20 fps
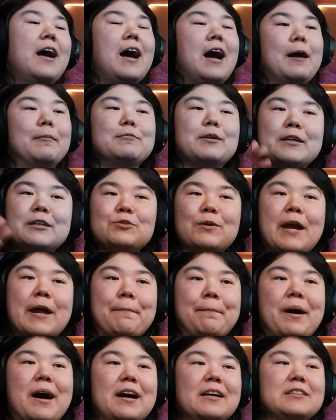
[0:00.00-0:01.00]
I'm gonna try
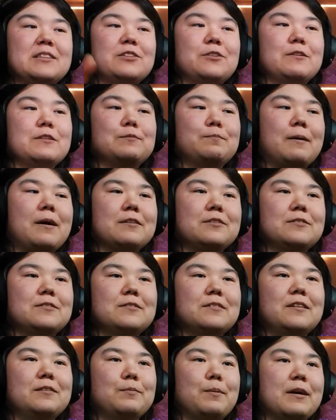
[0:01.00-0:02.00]
and pause a little as
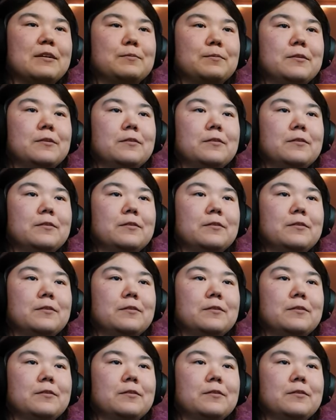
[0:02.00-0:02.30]
possible.